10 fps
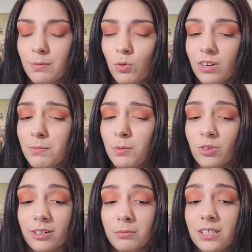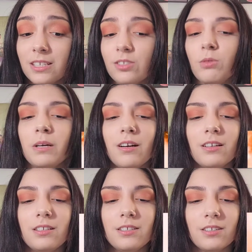Give me more, give me more, please. Oh my
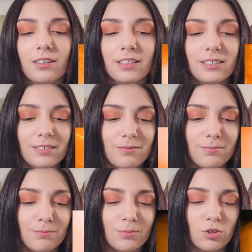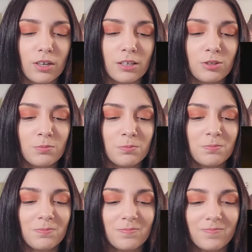god, he's not trash.